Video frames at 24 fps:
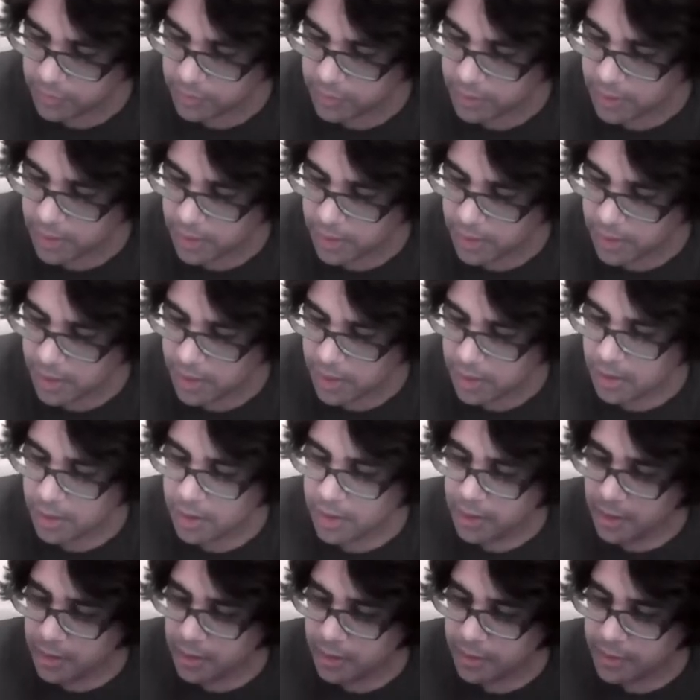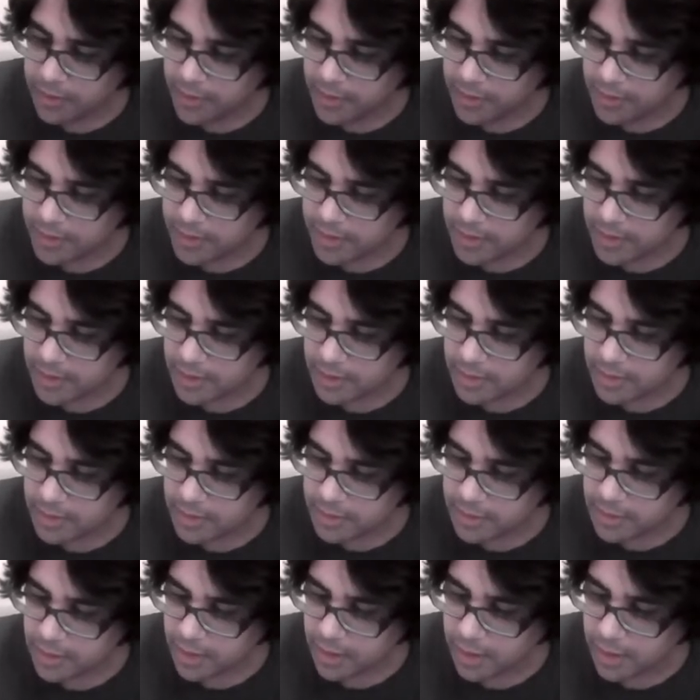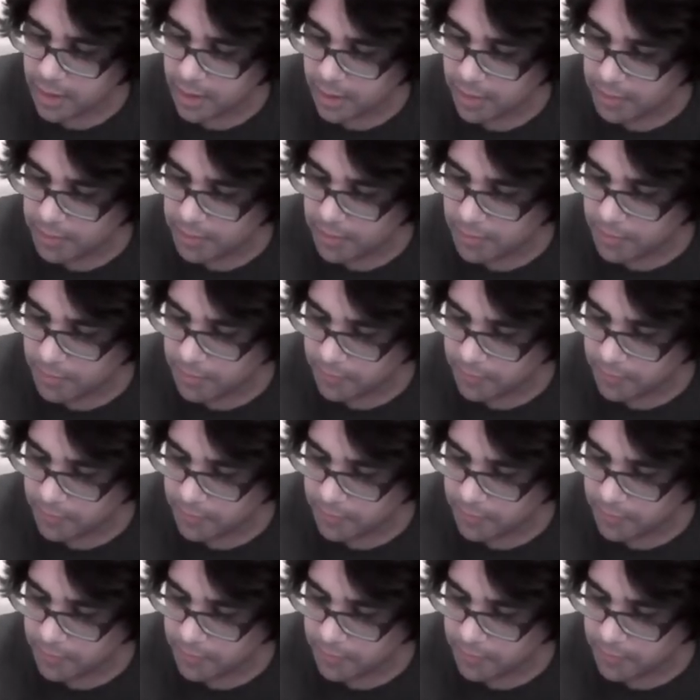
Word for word: k. This is um,